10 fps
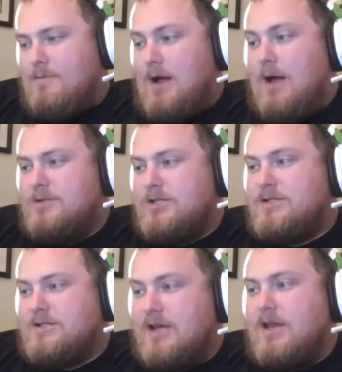I'm
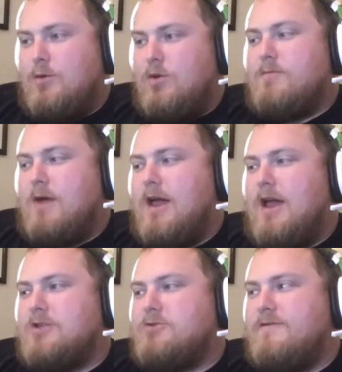sticking with my
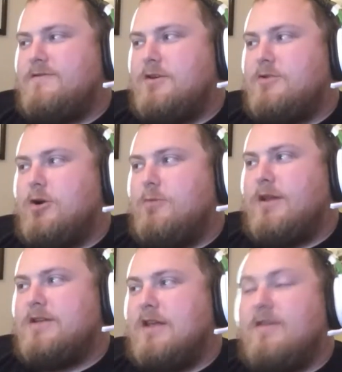answer of dildo,
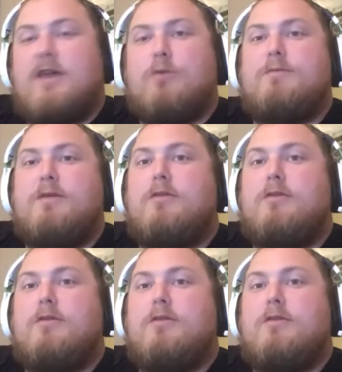because I think it would be the